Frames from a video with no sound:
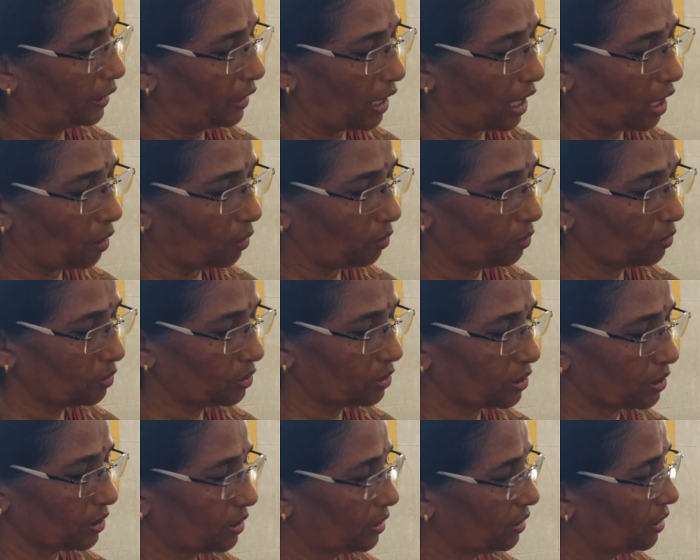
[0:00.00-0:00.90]

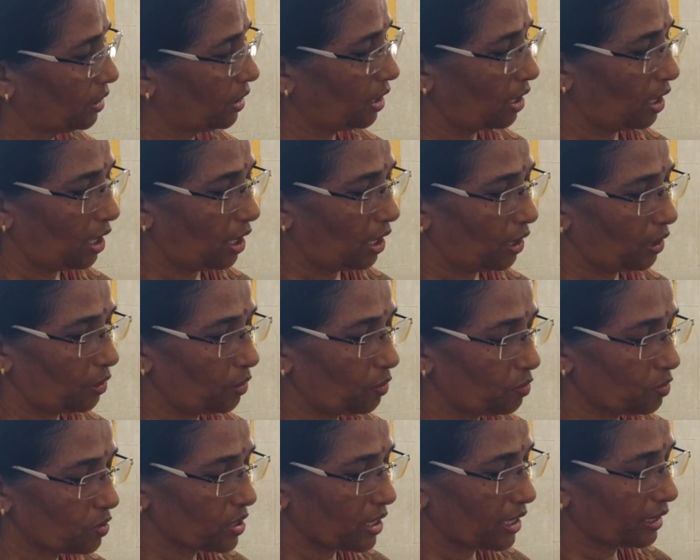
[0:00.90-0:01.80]
out
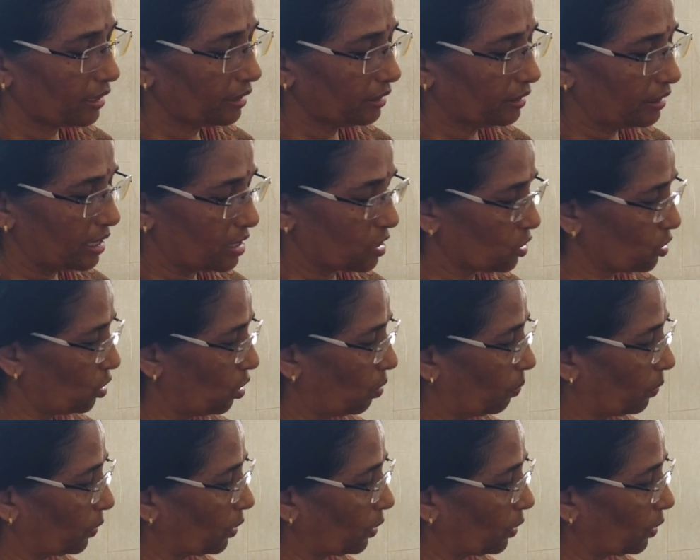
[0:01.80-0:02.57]
using the stop